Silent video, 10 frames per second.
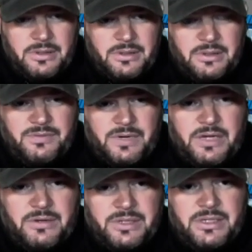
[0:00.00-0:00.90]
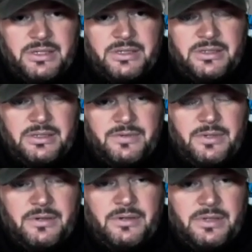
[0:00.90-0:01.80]
this virus is. If
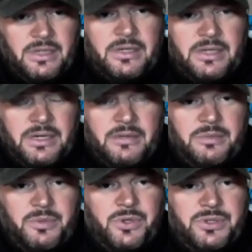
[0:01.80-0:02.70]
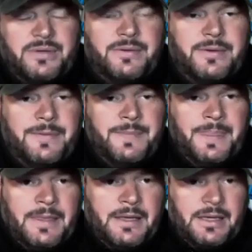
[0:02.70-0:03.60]
you're a young, healthy person
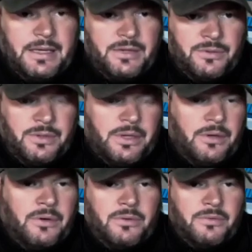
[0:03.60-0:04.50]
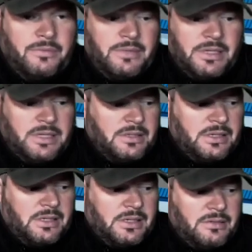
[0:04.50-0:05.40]
and you know that
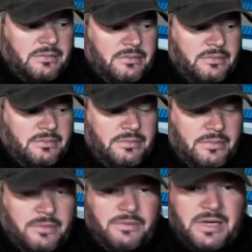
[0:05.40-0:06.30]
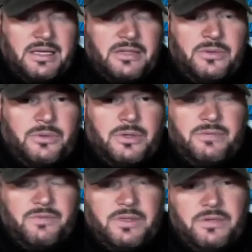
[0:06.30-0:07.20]
you've got to get to work to
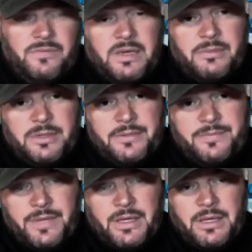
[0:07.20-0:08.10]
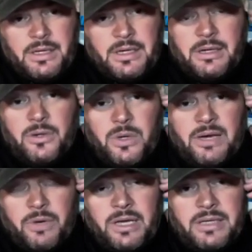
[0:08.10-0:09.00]
feed your family, and then you
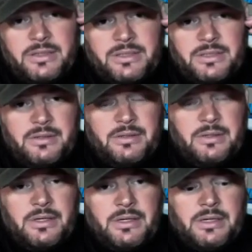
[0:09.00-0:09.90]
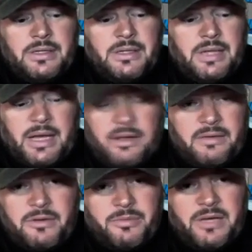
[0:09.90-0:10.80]
have rights. I don't have
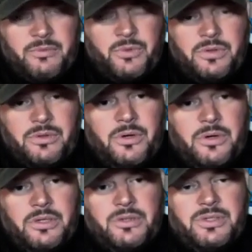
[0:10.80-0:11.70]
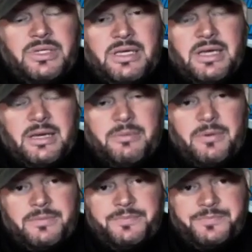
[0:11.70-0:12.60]
any problem with you going to your state capital